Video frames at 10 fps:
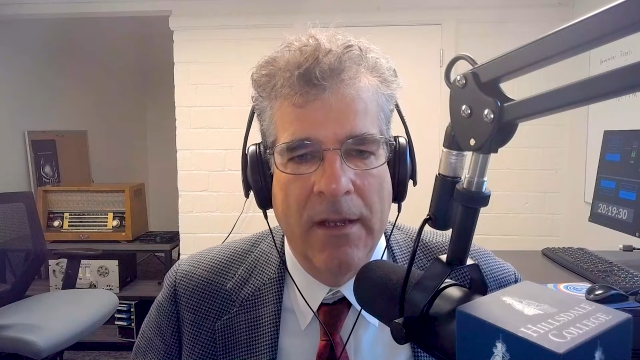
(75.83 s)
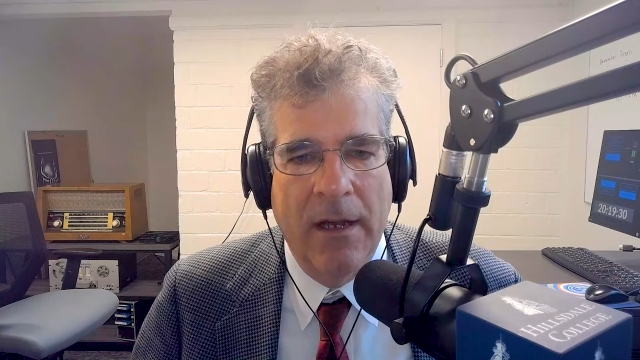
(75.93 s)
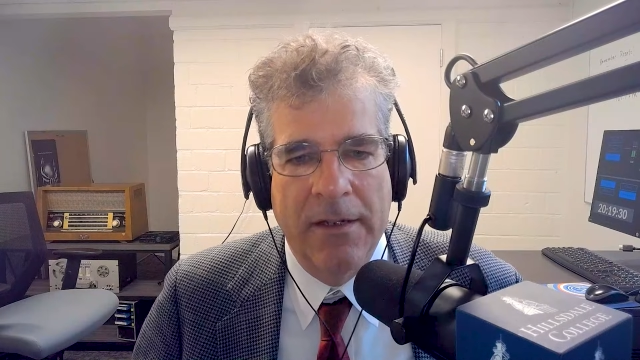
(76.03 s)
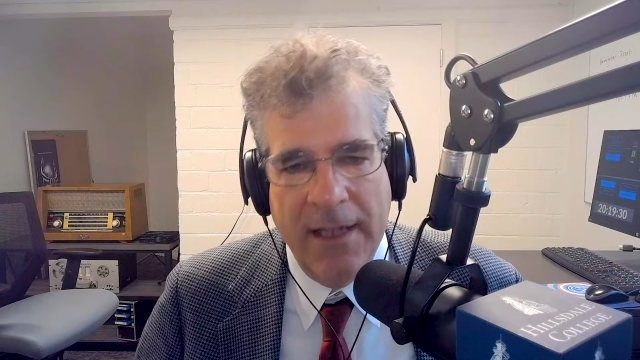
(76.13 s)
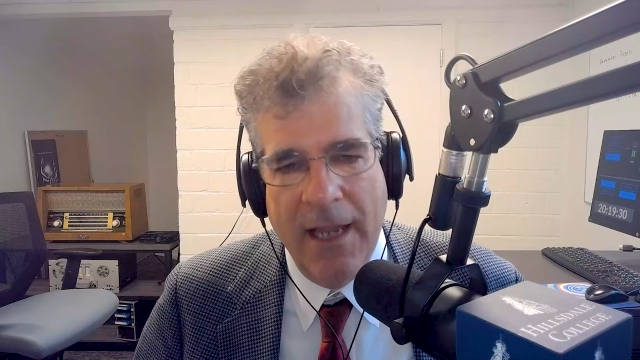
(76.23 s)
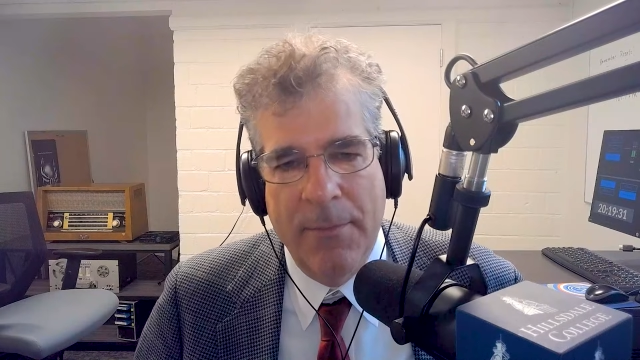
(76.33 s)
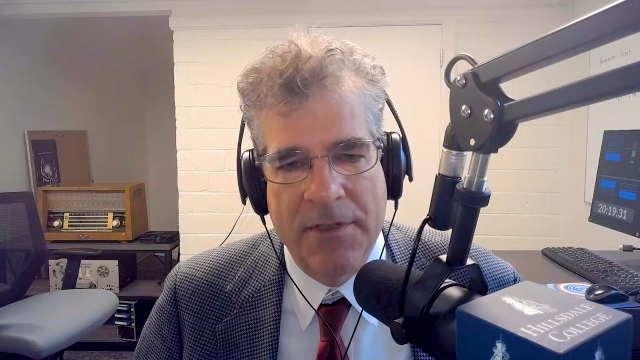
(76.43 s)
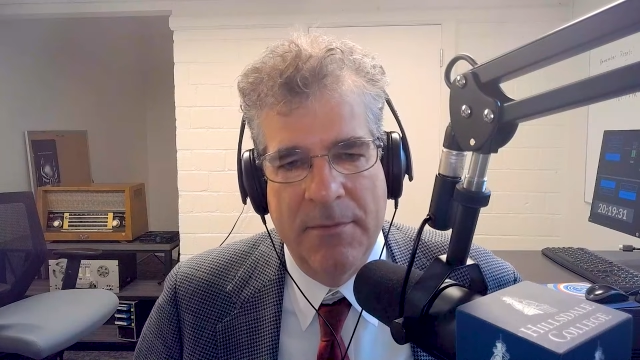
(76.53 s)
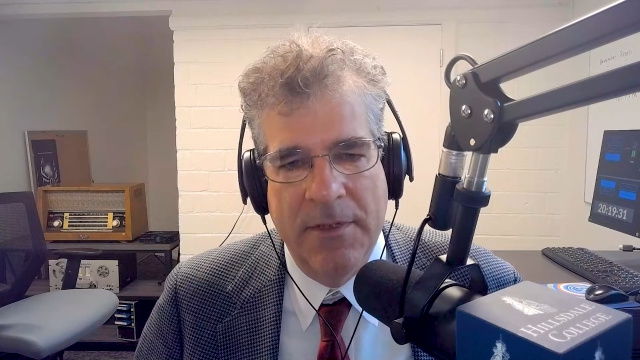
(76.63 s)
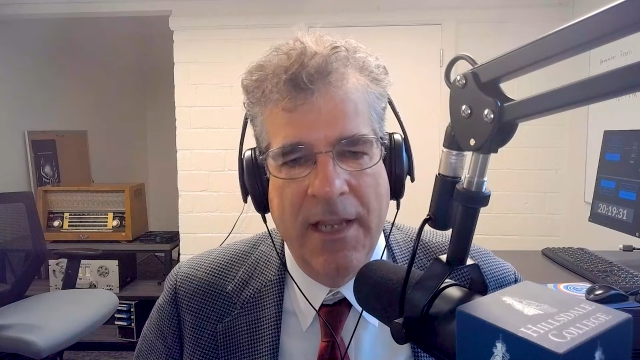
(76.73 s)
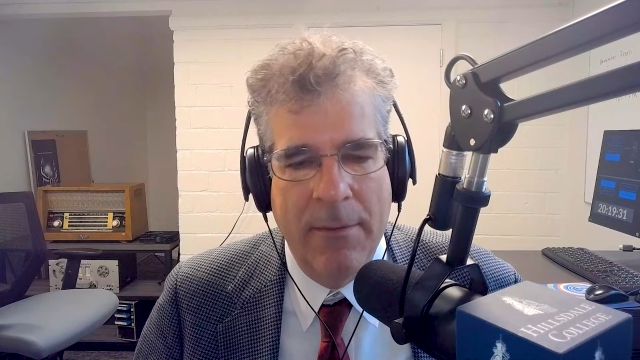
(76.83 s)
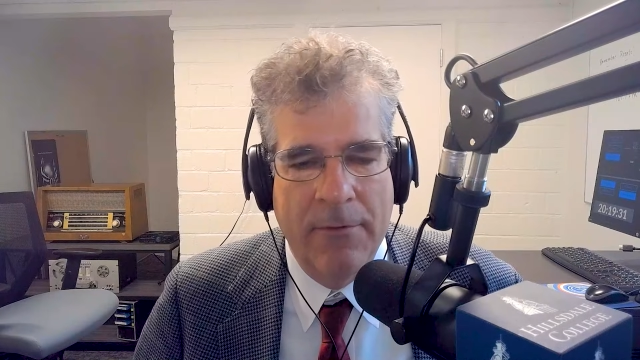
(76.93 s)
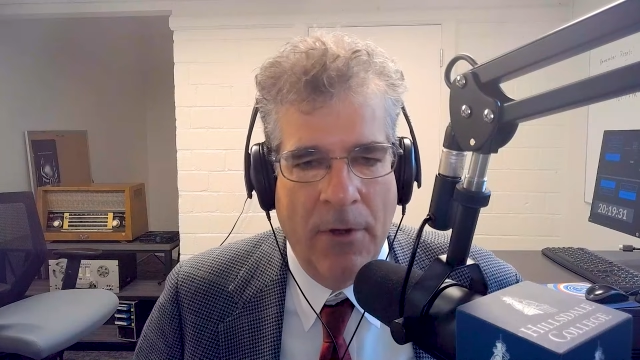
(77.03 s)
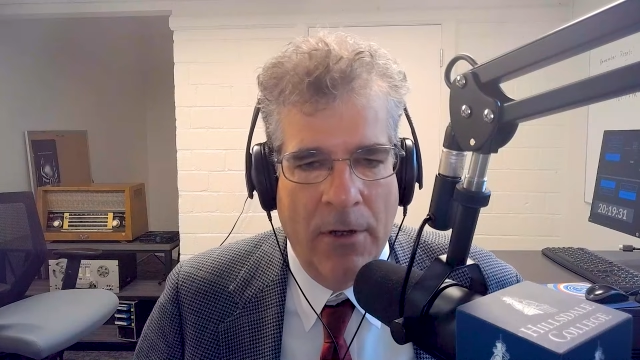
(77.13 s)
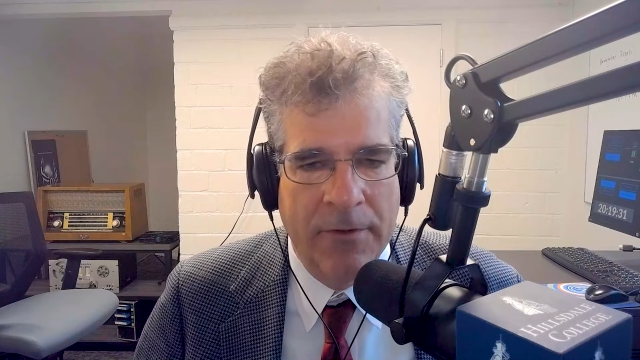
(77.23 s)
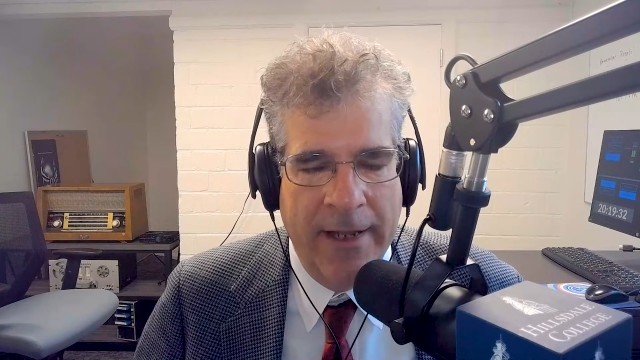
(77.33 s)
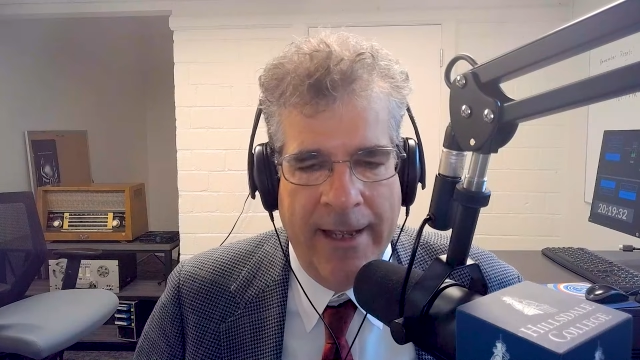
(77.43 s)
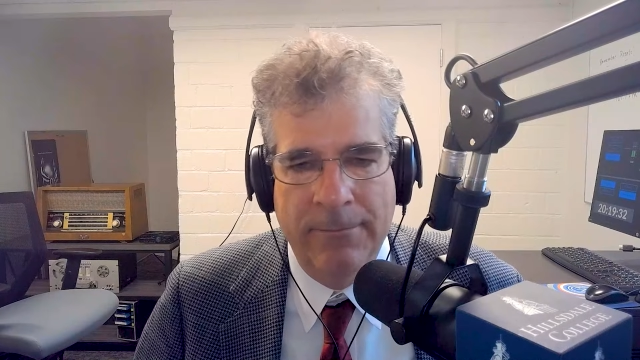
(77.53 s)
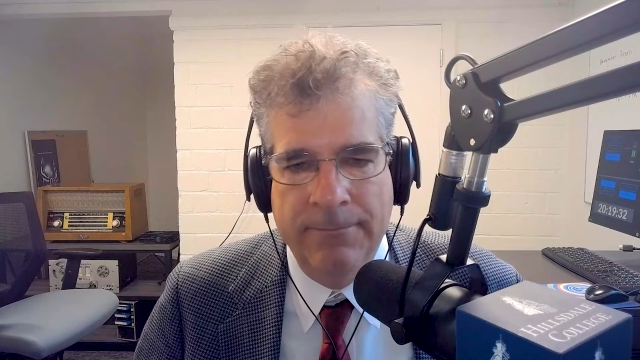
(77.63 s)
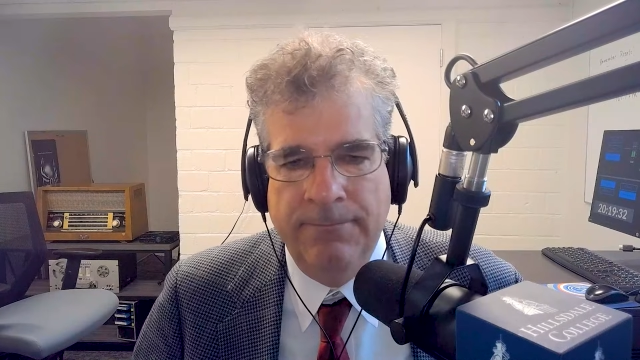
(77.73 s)
on campus, and became involved in
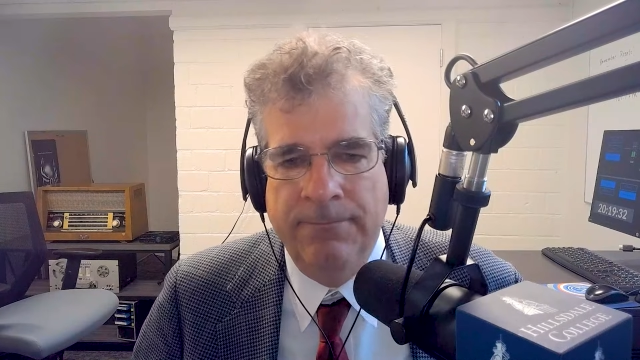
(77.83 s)
that